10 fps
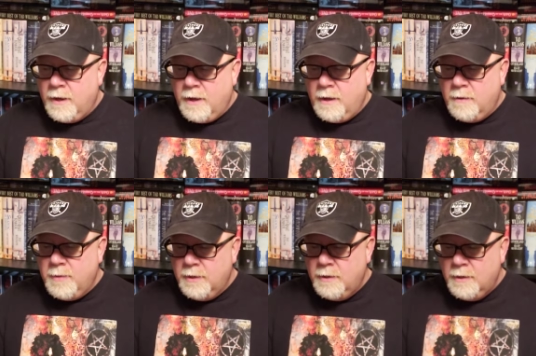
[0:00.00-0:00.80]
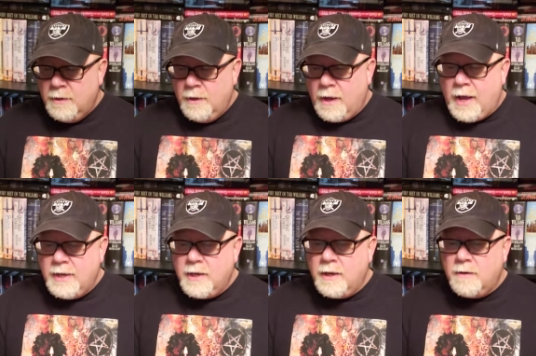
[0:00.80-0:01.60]
Um,
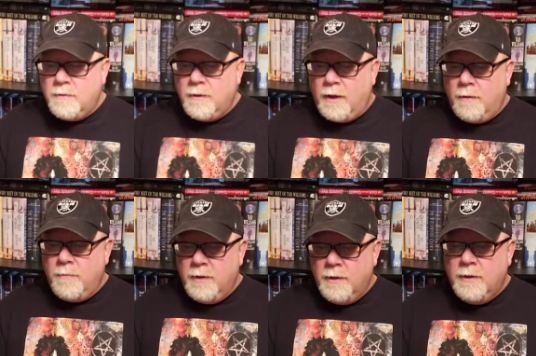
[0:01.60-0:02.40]
I get, um,